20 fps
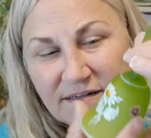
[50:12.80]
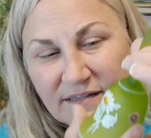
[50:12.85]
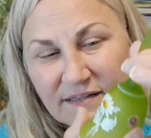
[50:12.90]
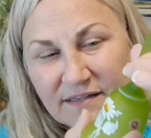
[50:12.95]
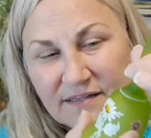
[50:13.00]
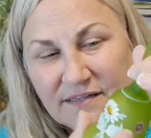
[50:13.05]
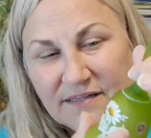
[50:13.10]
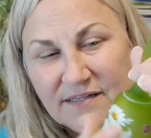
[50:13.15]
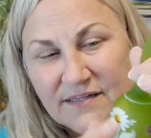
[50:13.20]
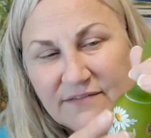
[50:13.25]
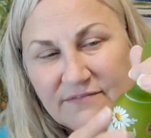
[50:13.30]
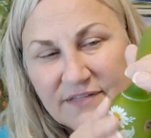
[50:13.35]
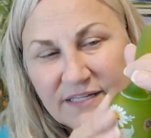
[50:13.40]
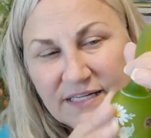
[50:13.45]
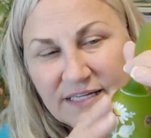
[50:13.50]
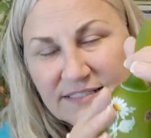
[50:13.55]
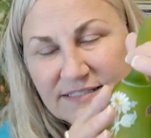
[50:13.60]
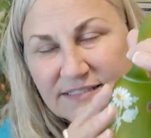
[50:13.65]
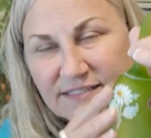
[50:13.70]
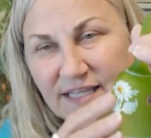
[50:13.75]
Love
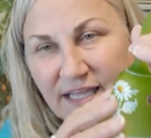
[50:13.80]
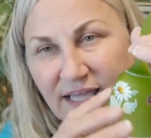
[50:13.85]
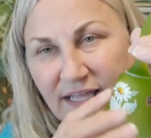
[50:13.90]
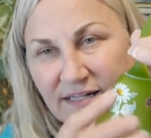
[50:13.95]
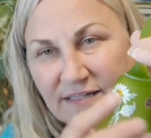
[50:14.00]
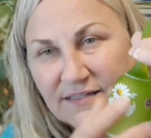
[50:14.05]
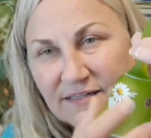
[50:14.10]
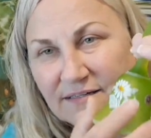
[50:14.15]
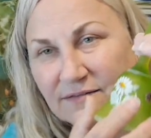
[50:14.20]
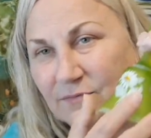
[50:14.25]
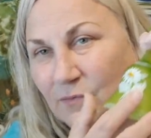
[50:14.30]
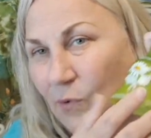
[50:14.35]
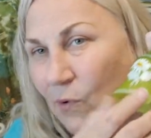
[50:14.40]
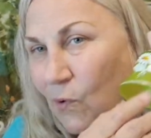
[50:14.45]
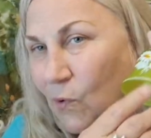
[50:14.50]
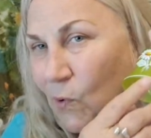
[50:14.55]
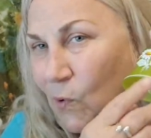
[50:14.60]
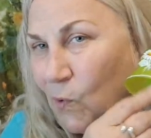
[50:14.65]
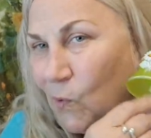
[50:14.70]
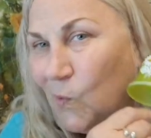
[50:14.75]
that satin.
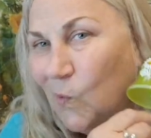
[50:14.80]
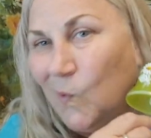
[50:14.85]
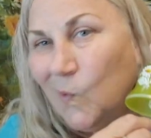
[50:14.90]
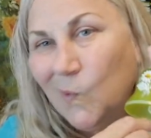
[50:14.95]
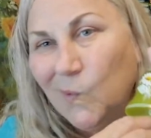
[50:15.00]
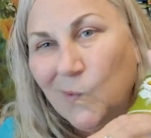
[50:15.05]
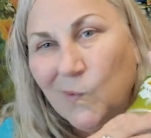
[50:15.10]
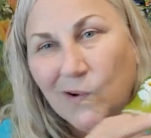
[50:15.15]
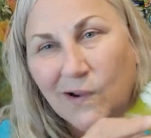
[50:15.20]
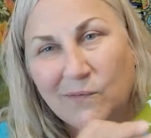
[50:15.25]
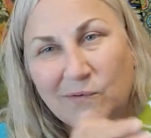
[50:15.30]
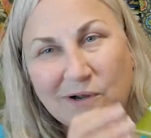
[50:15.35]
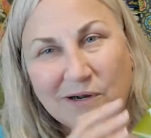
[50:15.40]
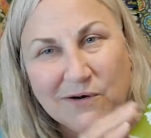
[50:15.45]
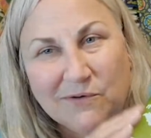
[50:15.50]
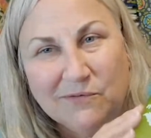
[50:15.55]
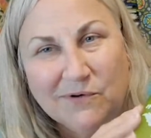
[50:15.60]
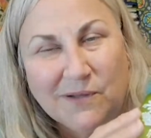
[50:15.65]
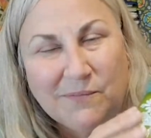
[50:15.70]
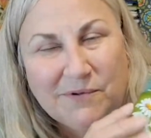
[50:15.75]
Ooh, I want
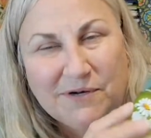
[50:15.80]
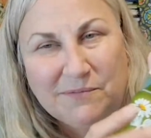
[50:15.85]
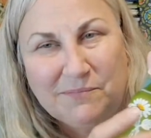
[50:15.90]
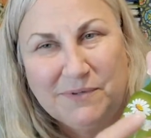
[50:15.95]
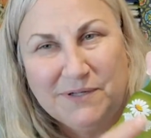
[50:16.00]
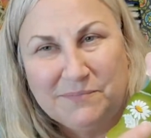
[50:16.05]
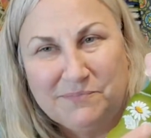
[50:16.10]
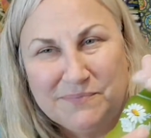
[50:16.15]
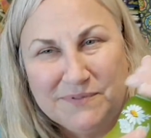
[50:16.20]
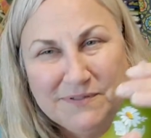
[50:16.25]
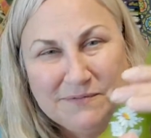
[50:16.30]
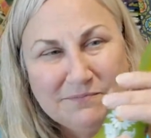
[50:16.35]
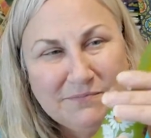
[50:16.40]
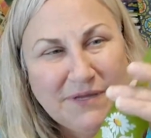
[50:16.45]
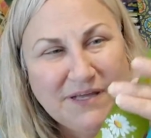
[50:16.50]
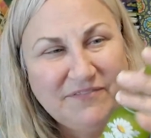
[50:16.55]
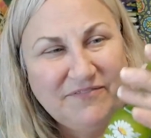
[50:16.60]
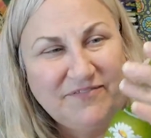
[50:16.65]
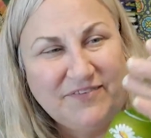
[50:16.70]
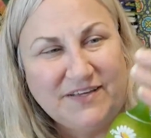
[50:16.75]
to rub it up
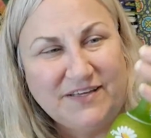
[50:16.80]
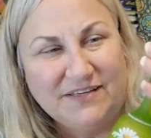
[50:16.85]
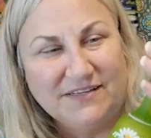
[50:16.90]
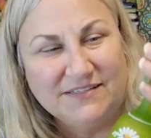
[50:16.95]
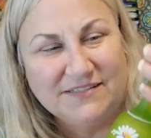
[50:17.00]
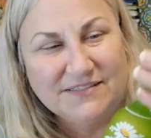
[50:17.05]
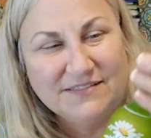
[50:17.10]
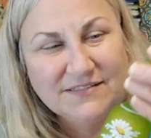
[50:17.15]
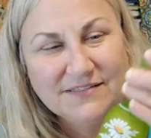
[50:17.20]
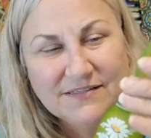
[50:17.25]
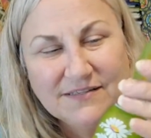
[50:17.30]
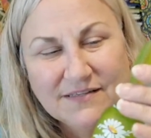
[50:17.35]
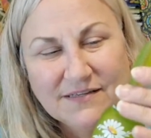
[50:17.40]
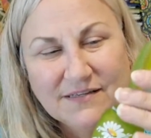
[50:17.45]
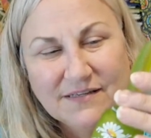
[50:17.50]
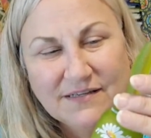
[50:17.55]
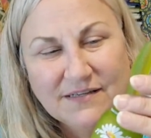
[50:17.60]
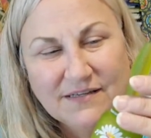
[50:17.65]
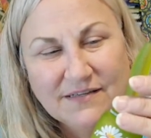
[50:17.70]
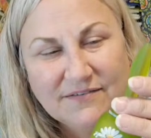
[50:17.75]
my face.
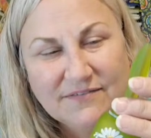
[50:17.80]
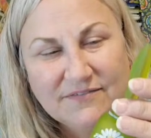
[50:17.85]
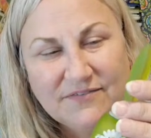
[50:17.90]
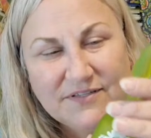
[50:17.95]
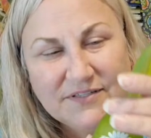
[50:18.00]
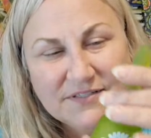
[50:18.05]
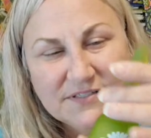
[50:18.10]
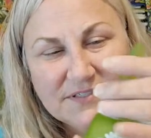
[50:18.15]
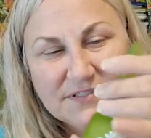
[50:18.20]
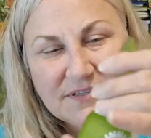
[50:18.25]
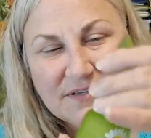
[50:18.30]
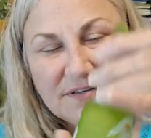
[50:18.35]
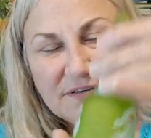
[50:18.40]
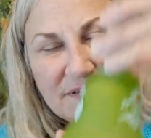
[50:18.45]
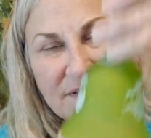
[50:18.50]
Feels so